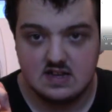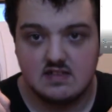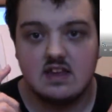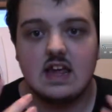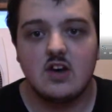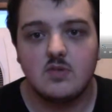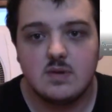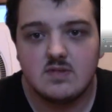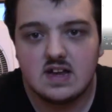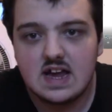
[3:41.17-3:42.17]
Today I'll be
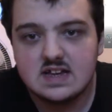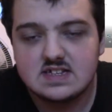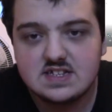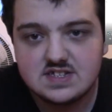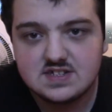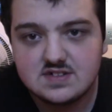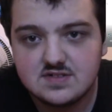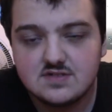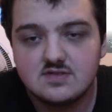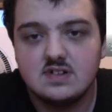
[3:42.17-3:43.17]
reacting
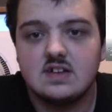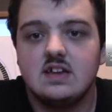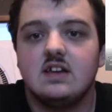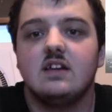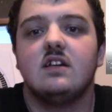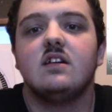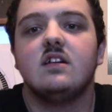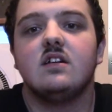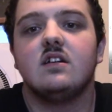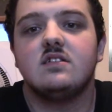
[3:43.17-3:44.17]
to
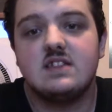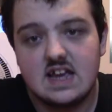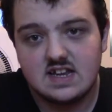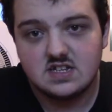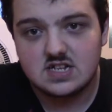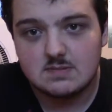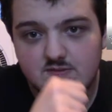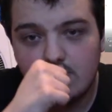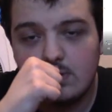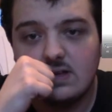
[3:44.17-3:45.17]
Danning Shops
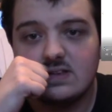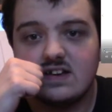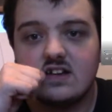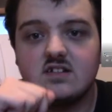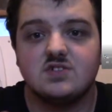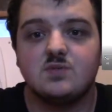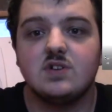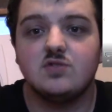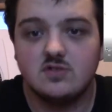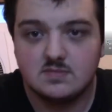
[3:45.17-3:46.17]
for Willdogs with
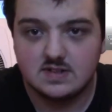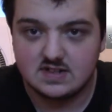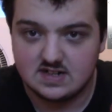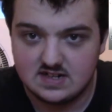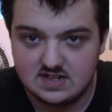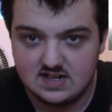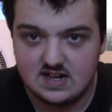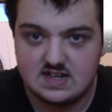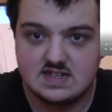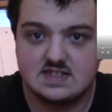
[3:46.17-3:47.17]
Coolbard. It
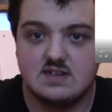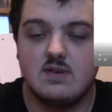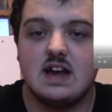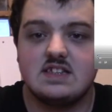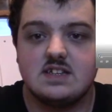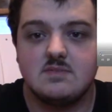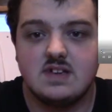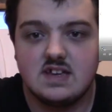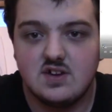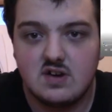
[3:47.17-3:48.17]
is a
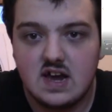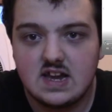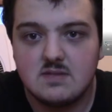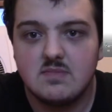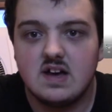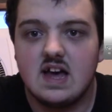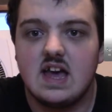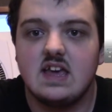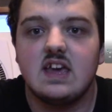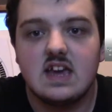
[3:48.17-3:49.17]
YTP created
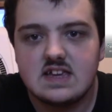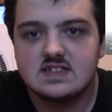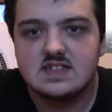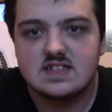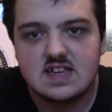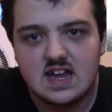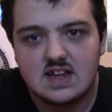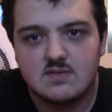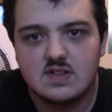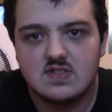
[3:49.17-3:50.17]
by
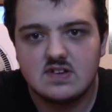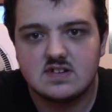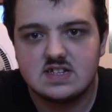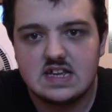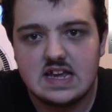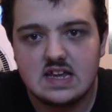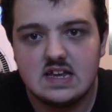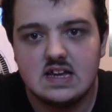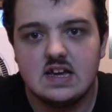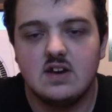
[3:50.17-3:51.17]
ACT8113,
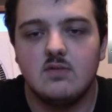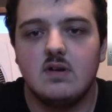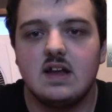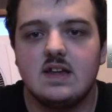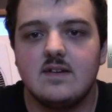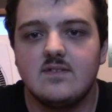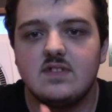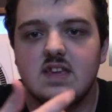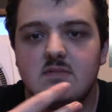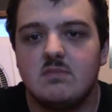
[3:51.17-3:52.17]
one of
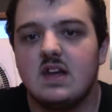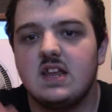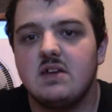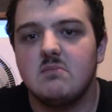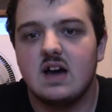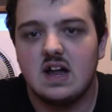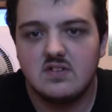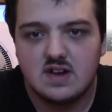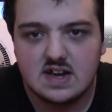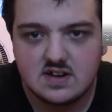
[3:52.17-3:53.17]
the many
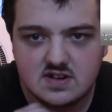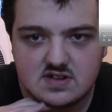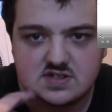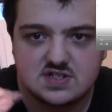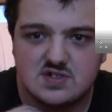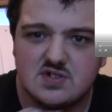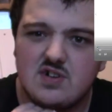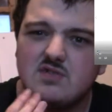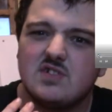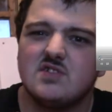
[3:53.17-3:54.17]
moderators or
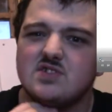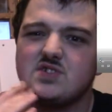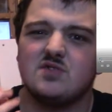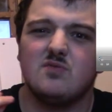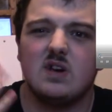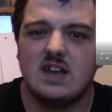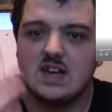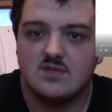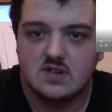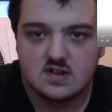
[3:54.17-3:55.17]
owners or
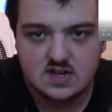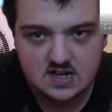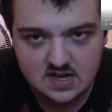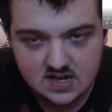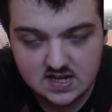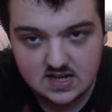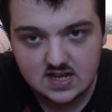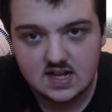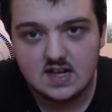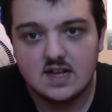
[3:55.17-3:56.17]
whatever
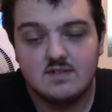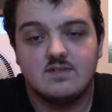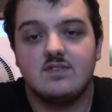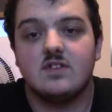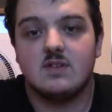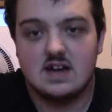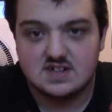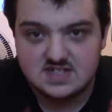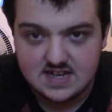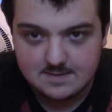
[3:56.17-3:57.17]
of the
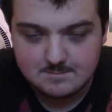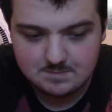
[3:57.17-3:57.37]
YRC.